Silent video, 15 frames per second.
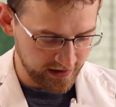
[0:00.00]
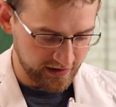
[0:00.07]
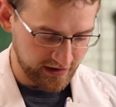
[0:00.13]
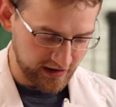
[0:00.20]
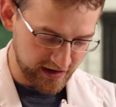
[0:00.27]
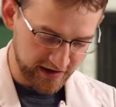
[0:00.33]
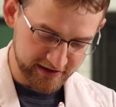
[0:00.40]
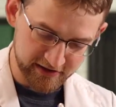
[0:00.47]

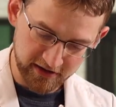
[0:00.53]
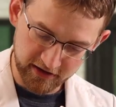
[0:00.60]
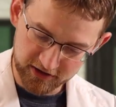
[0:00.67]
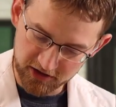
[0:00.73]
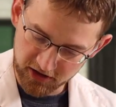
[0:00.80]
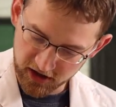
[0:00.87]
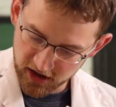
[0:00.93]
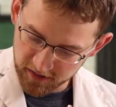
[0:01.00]
Next I'll
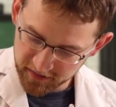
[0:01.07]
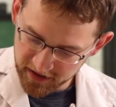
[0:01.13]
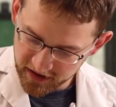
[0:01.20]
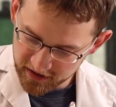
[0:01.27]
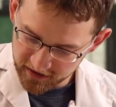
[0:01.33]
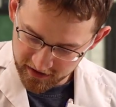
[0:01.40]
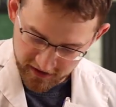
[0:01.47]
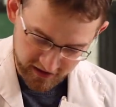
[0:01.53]
drop
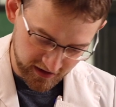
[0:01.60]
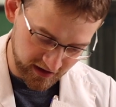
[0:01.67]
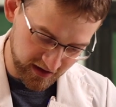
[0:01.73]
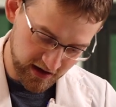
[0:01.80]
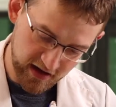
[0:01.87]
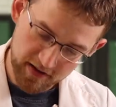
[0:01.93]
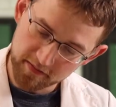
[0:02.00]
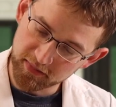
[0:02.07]
in the
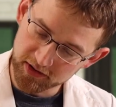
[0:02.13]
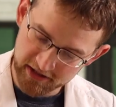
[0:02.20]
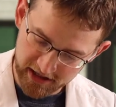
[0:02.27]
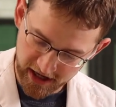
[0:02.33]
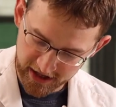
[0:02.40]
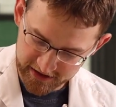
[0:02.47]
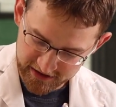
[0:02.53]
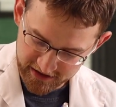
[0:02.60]

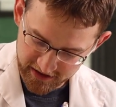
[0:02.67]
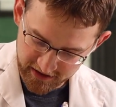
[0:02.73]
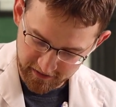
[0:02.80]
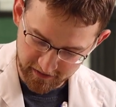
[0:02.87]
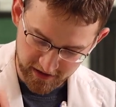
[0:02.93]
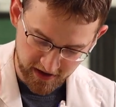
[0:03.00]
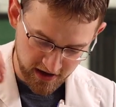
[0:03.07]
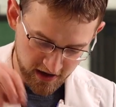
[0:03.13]

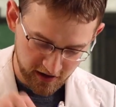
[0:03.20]
potassium